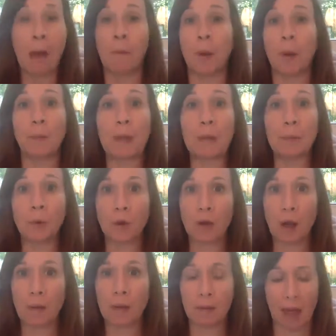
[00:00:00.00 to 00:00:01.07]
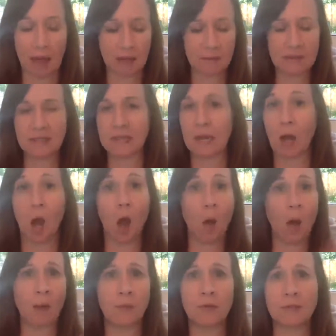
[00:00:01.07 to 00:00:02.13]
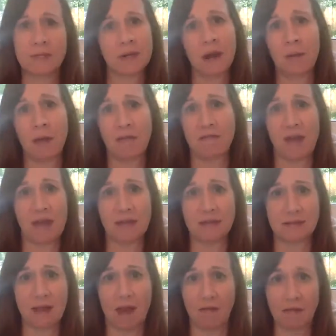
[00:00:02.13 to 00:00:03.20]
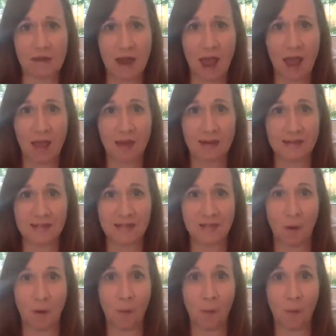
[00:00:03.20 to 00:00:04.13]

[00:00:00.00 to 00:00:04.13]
but people are coming back to me and saying, oh, I'm using it on my face every day and it's so